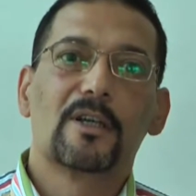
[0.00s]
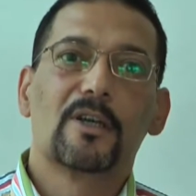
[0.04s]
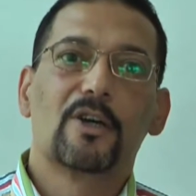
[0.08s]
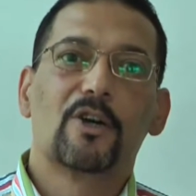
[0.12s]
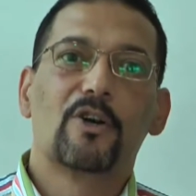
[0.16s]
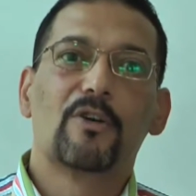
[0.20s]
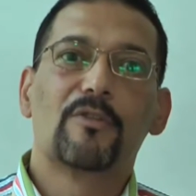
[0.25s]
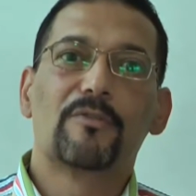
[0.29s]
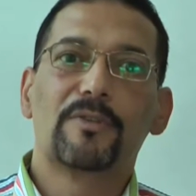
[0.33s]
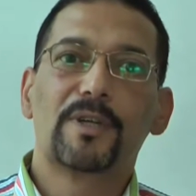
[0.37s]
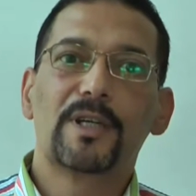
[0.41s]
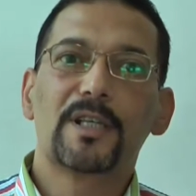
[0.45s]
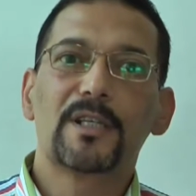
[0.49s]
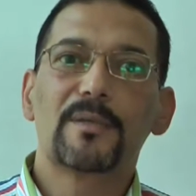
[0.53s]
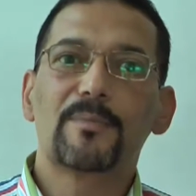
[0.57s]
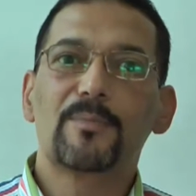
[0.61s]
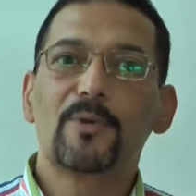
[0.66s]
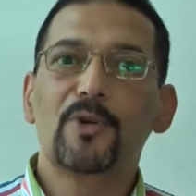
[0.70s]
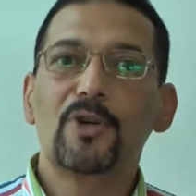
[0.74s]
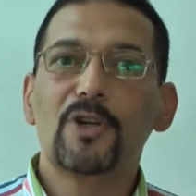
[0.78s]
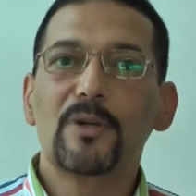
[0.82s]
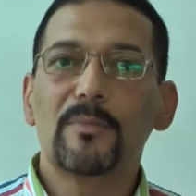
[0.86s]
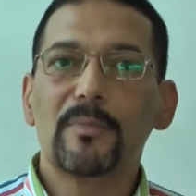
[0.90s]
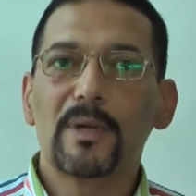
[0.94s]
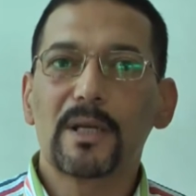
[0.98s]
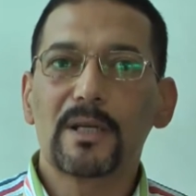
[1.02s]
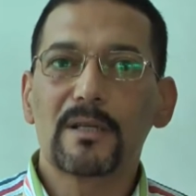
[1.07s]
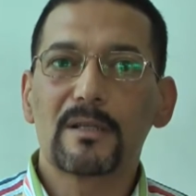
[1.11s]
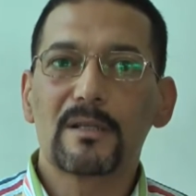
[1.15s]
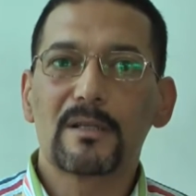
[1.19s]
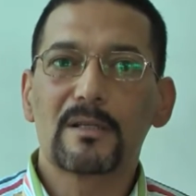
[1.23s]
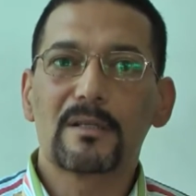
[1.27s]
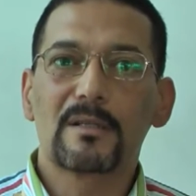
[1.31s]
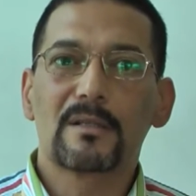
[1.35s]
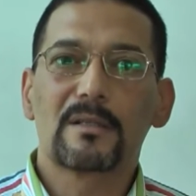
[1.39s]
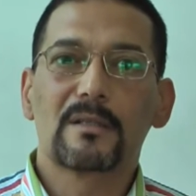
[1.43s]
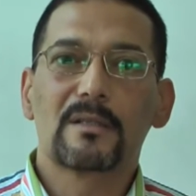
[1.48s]
of his bone
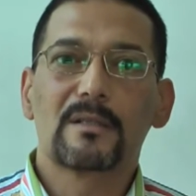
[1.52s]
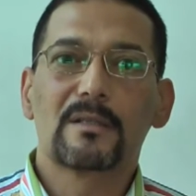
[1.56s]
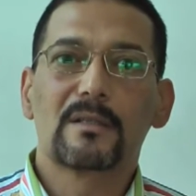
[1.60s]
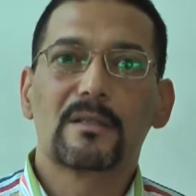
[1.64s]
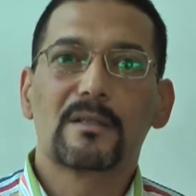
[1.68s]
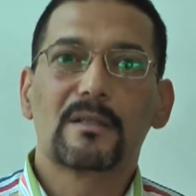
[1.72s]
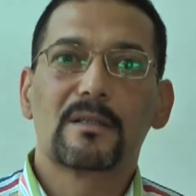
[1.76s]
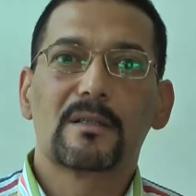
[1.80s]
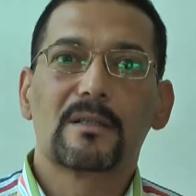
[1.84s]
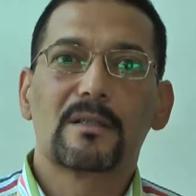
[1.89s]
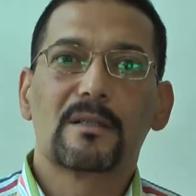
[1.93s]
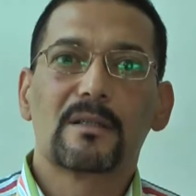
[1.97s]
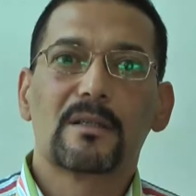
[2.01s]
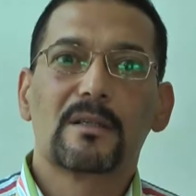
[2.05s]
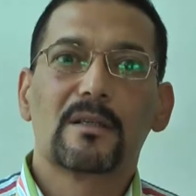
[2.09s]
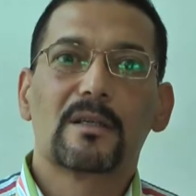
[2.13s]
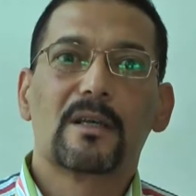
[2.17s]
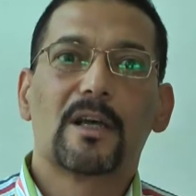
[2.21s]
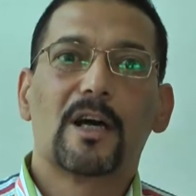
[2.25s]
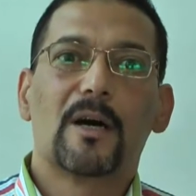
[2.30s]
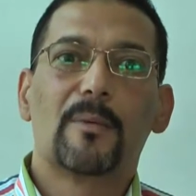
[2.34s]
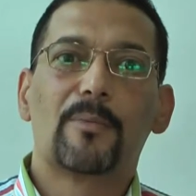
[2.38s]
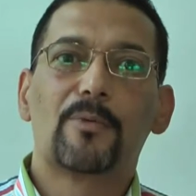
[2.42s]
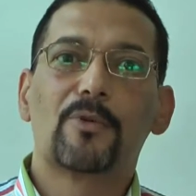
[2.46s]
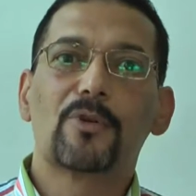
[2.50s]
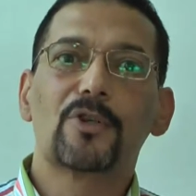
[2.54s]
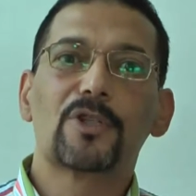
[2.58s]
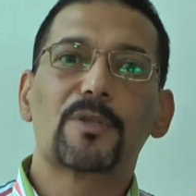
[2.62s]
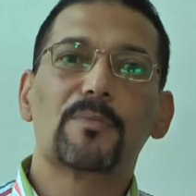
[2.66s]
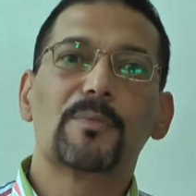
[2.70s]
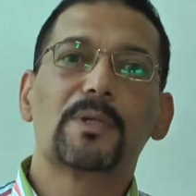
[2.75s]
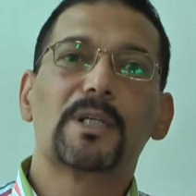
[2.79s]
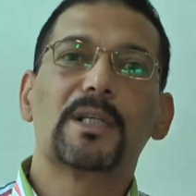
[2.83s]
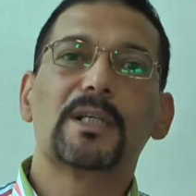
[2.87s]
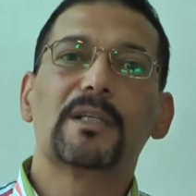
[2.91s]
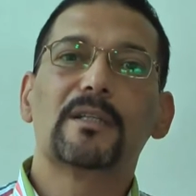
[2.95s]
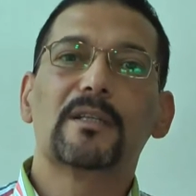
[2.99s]
mass
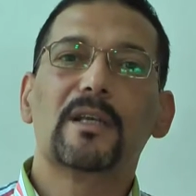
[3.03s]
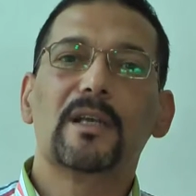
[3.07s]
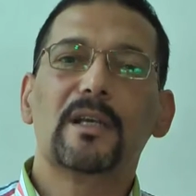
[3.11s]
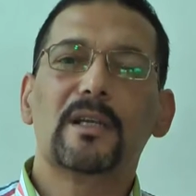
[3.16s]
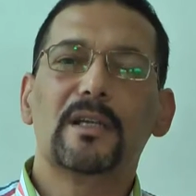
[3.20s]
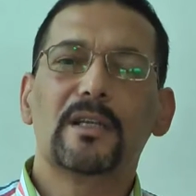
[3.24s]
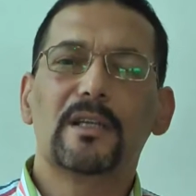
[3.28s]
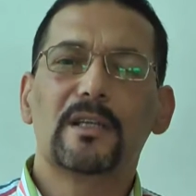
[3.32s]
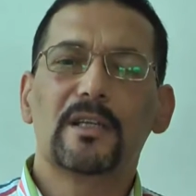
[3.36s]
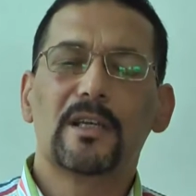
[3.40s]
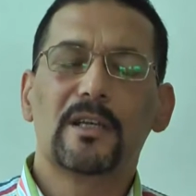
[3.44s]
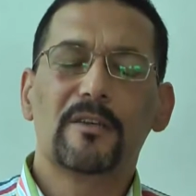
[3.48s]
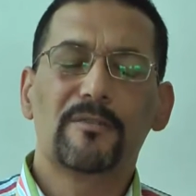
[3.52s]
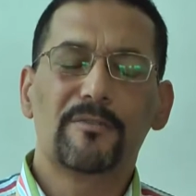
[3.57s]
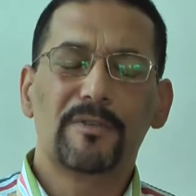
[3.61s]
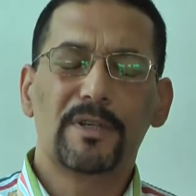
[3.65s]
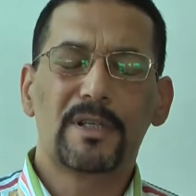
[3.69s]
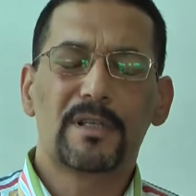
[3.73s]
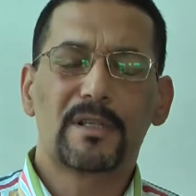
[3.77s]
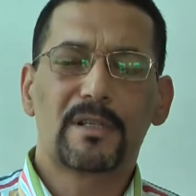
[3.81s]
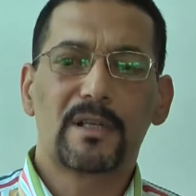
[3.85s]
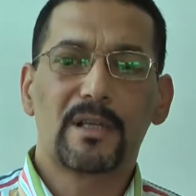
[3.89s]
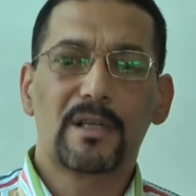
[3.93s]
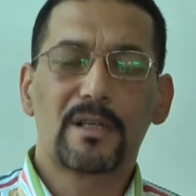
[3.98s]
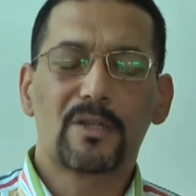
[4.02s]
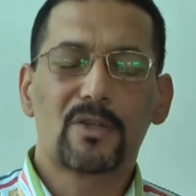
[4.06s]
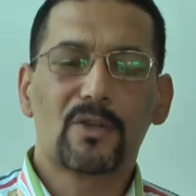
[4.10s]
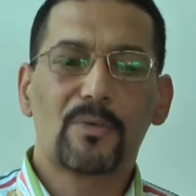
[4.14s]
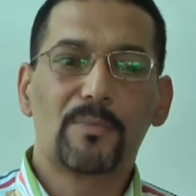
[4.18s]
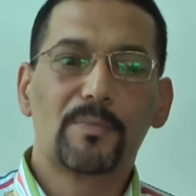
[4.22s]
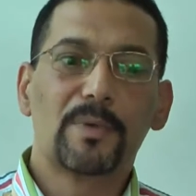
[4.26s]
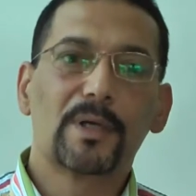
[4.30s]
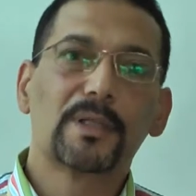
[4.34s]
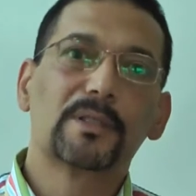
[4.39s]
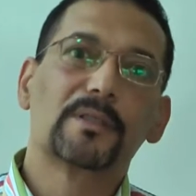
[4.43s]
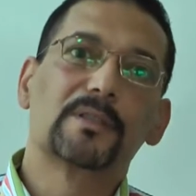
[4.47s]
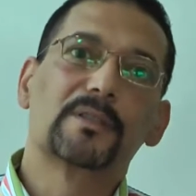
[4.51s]
approximately daily if he stays on
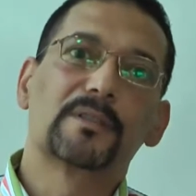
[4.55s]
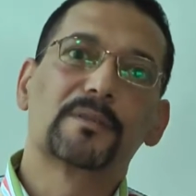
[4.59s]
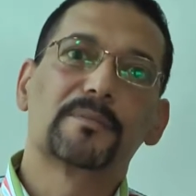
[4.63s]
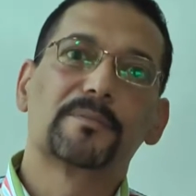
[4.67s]
bed.